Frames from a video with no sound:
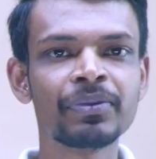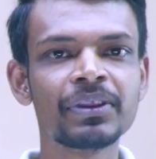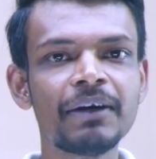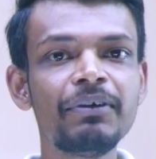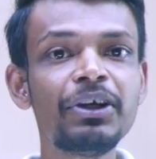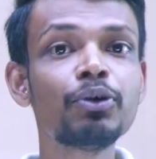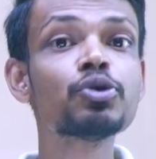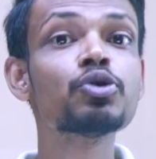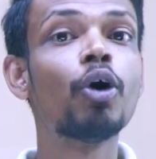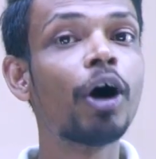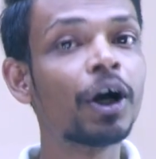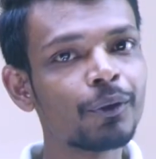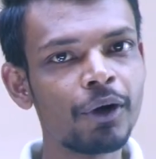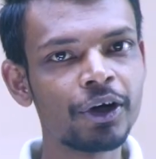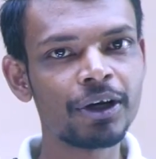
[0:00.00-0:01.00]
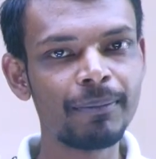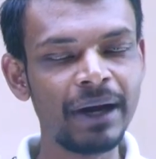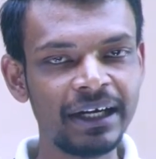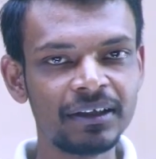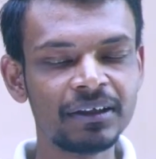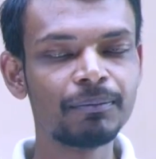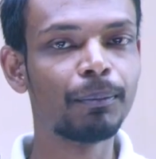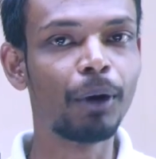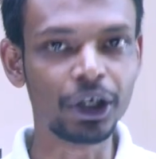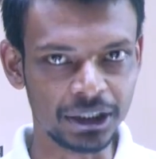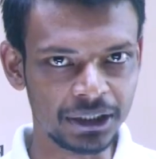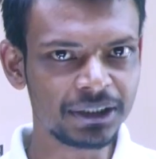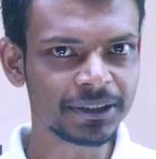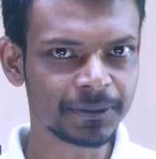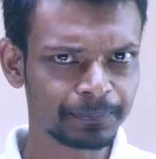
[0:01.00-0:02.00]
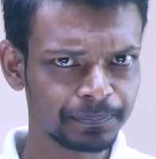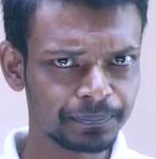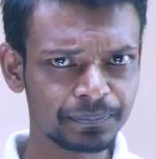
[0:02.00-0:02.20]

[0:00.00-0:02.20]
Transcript: then we use hot water bottles,